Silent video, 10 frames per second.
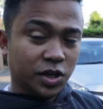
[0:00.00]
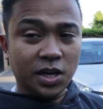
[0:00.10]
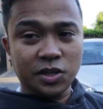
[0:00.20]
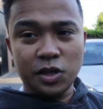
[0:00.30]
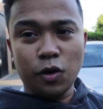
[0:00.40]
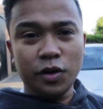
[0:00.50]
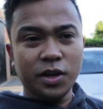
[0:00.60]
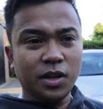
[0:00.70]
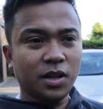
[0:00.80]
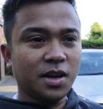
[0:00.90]
change the
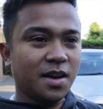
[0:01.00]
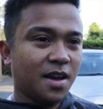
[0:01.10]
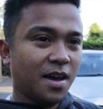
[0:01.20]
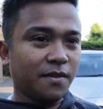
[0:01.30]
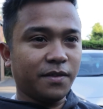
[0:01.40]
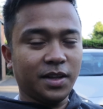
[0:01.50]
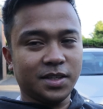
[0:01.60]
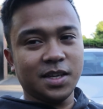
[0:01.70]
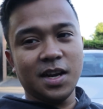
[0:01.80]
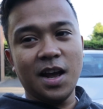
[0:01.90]
oil, air
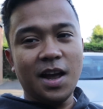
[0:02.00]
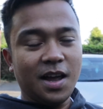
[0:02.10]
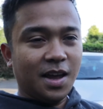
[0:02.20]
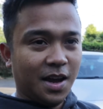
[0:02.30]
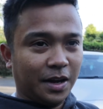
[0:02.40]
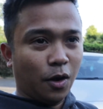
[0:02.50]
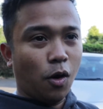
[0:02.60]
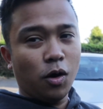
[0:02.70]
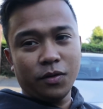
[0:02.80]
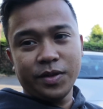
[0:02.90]
filter, and
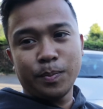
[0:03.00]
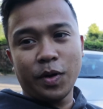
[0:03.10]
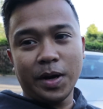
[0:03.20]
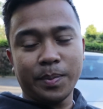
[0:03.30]
all of the brake